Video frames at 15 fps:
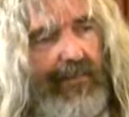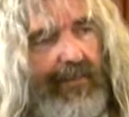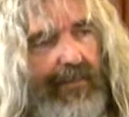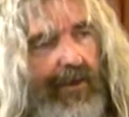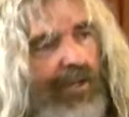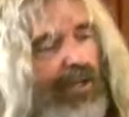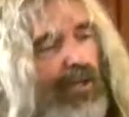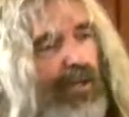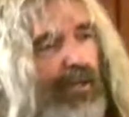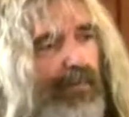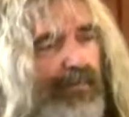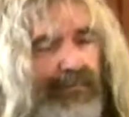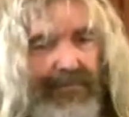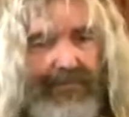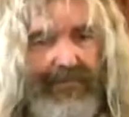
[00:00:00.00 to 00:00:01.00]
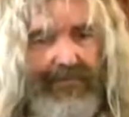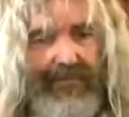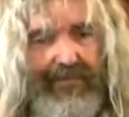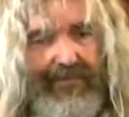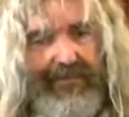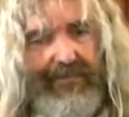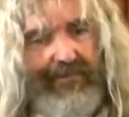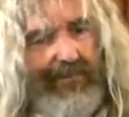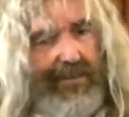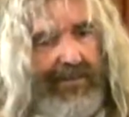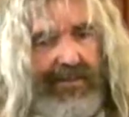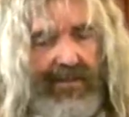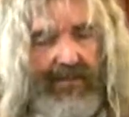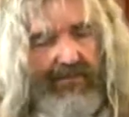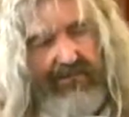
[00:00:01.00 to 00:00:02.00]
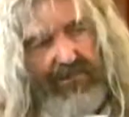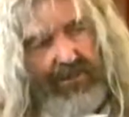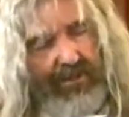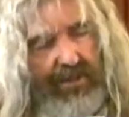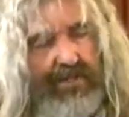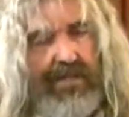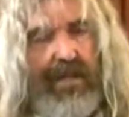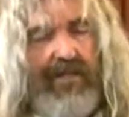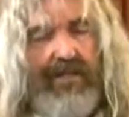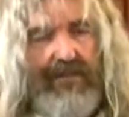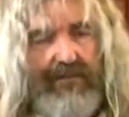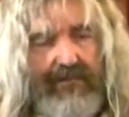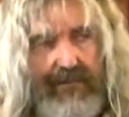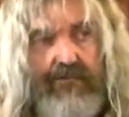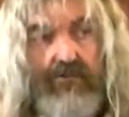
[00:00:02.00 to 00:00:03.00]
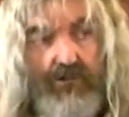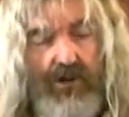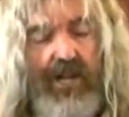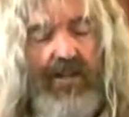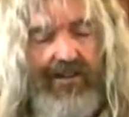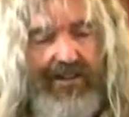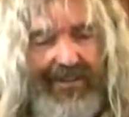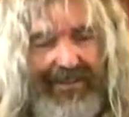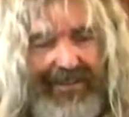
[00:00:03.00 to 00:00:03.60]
How you doing?" And I say, "Mzuri sana." Great.